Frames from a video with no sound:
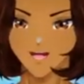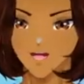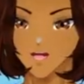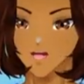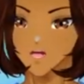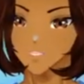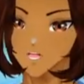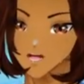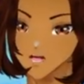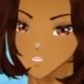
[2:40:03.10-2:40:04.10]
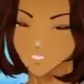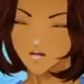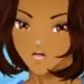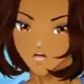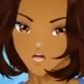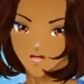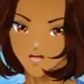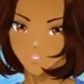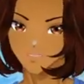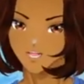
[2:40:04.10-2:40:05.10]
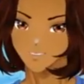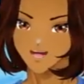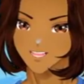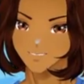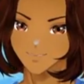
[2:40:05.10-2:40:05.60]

I speak Eldritch. Oh, okay, but that's